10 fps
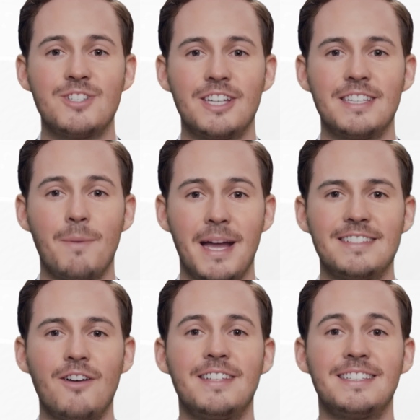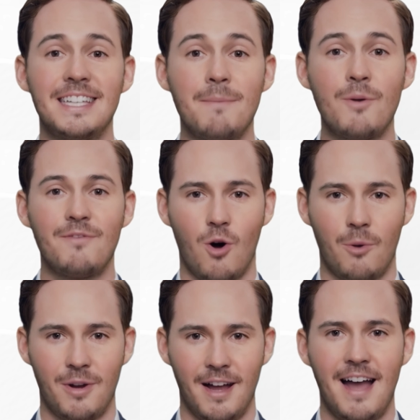sheet is based on a simple
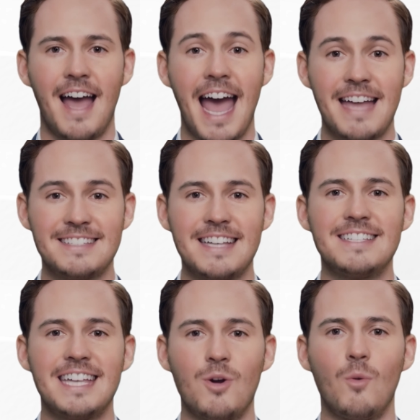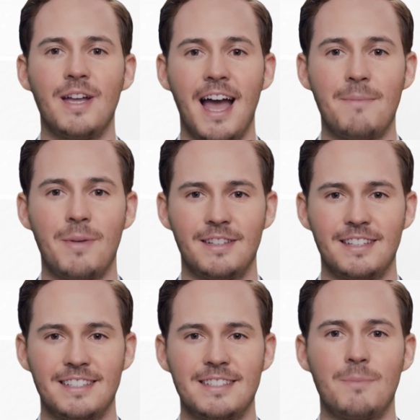formula: assets equal
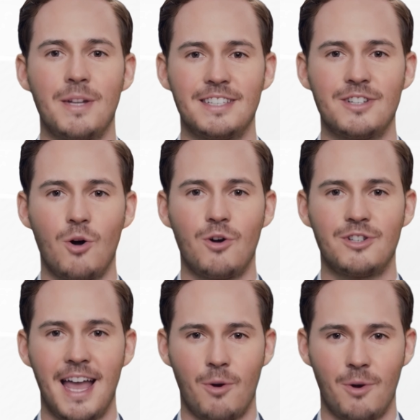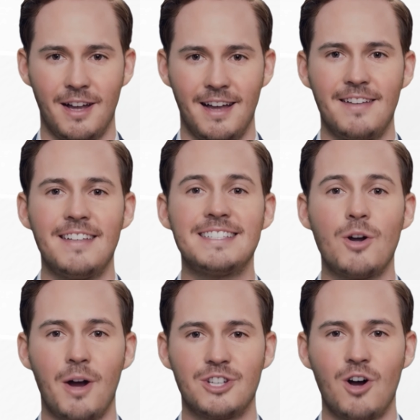liabilities plus owner's equity. This
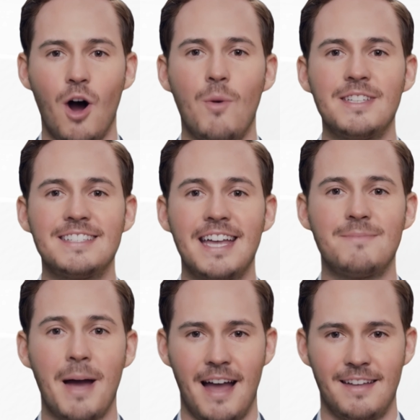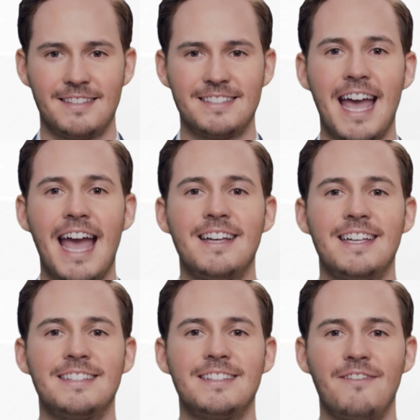equation always stays balanced, and it
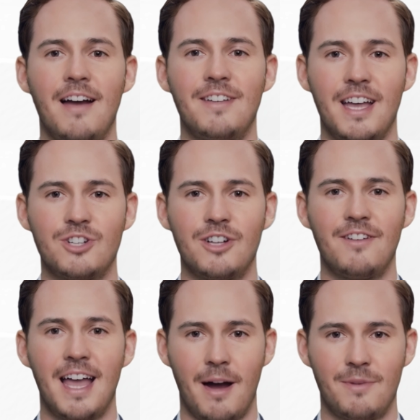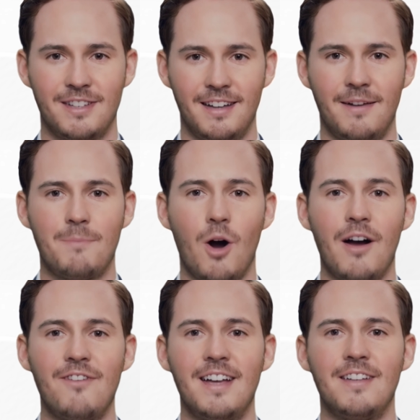is the foundation of accounting.
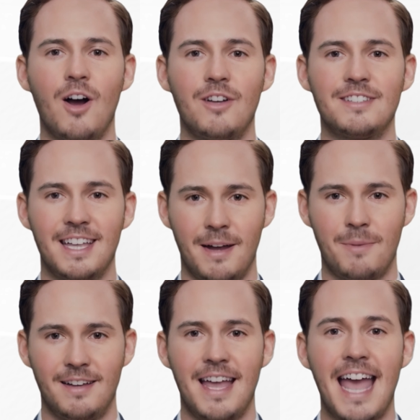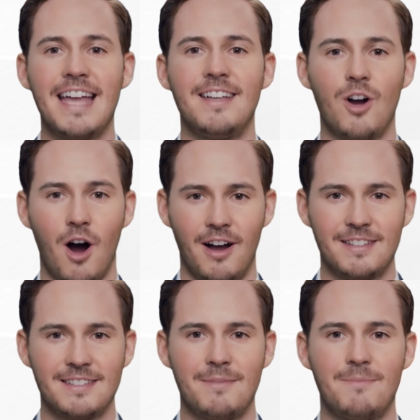Profit and loss statement and loss.